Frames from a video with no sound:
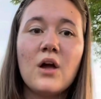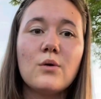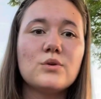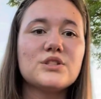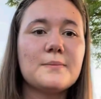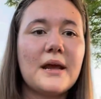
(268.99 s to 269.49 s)

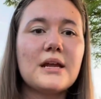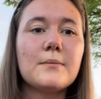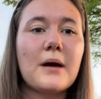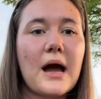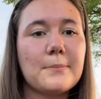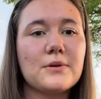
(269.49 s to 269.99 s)
which made it
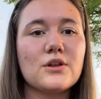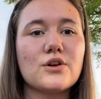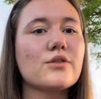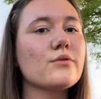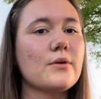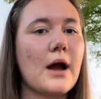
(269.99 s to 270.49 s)
popular
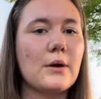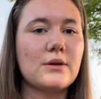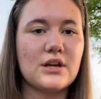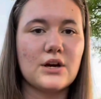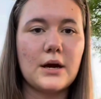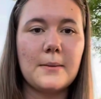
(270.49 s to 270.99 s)
throughout
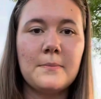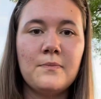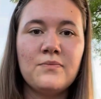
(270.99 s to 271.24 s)
Europe.